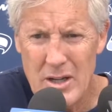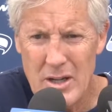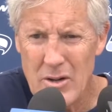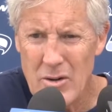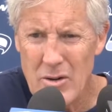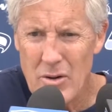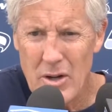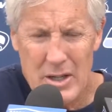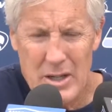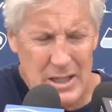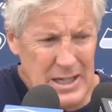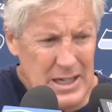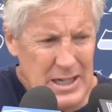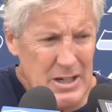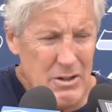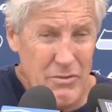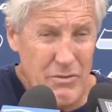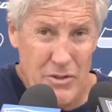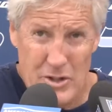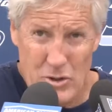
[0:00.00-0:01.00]
here
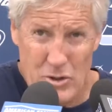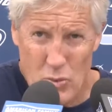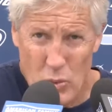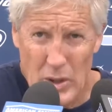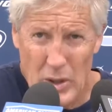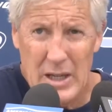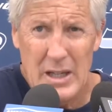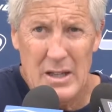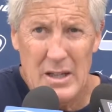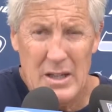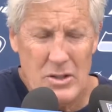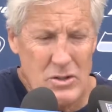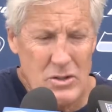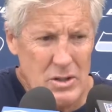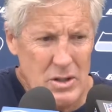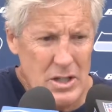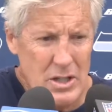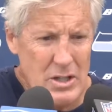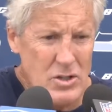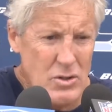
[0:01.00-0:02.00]
again this week and this
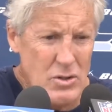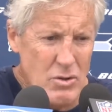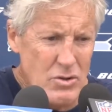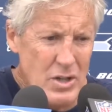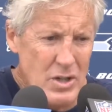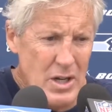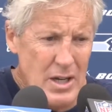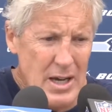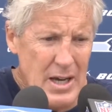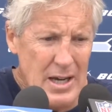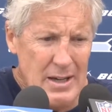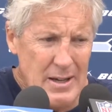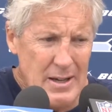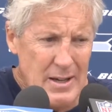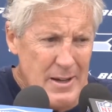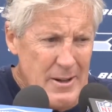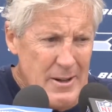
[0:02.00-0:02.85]
this Thursday night